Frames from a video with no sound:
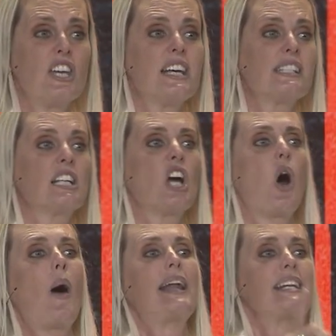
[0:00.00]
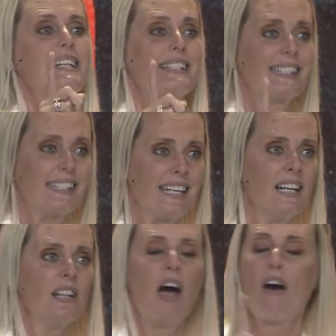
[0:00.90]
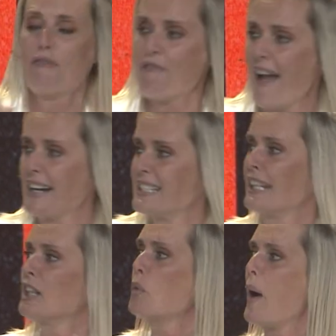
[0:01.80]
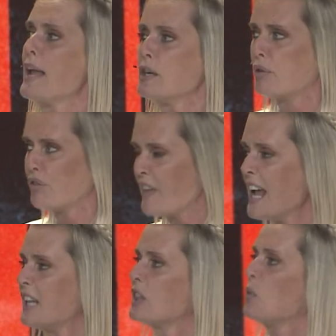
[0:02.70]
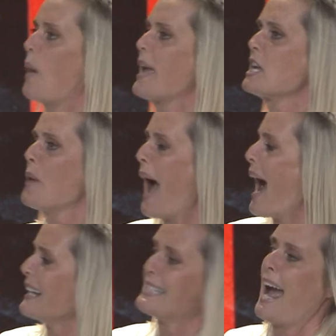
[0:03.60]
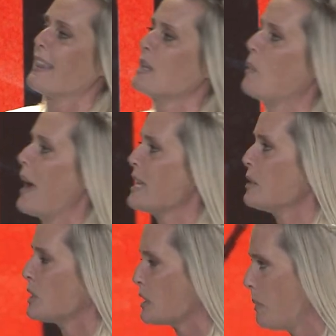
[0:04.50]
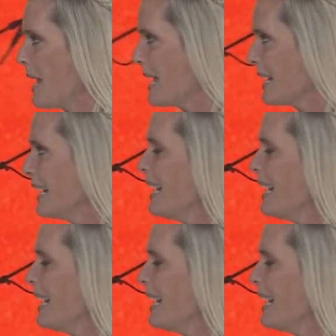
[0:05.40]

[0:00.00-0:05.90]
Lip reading: years ago, and it is still affecting the way you think, the way you act, and the way you speak.